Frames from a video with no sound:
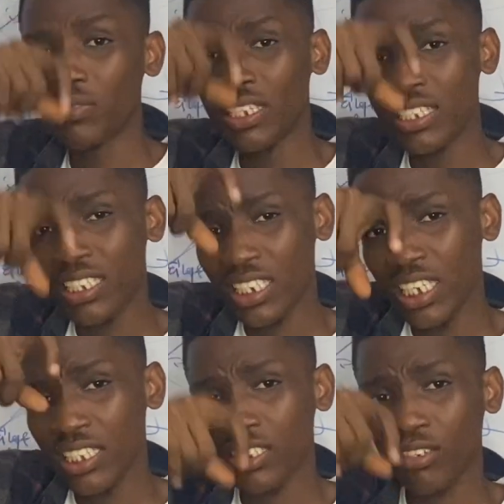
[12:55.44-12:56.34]
these
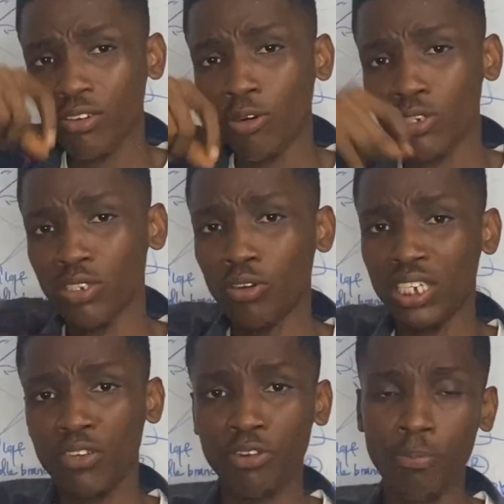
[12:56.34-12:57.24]
chest cords on
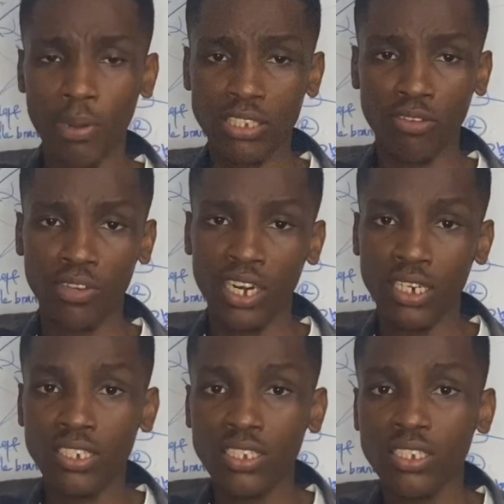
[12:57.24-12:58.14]
different parts of the
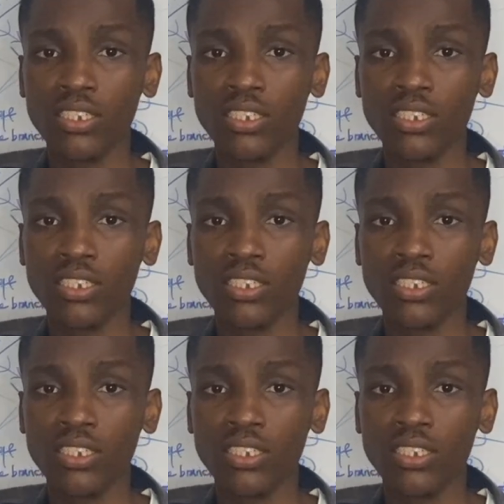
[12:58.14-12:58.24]
heart.